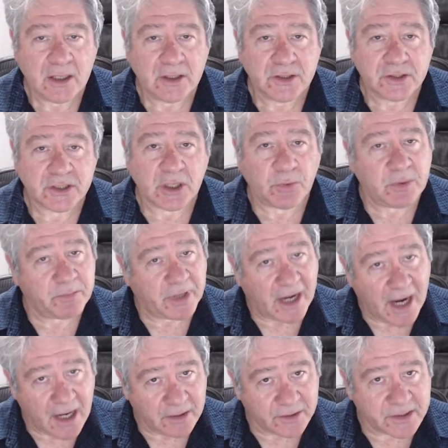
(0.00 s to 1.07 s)
So when
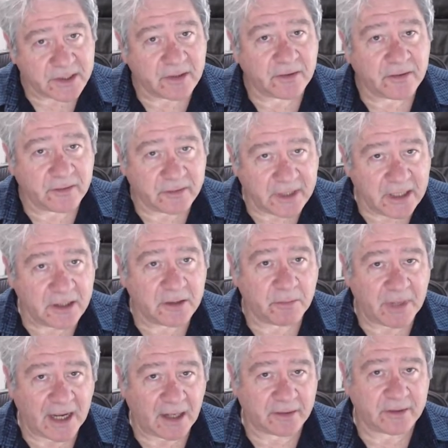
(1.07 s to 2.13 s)
pilots think
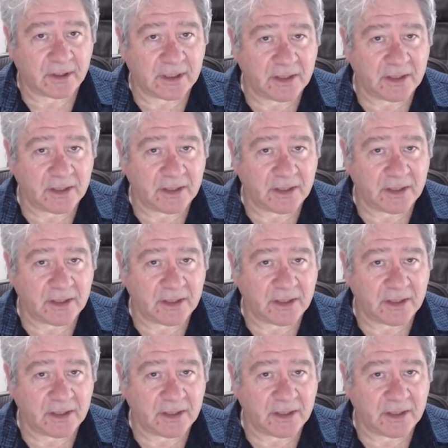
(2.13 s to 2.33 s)
about the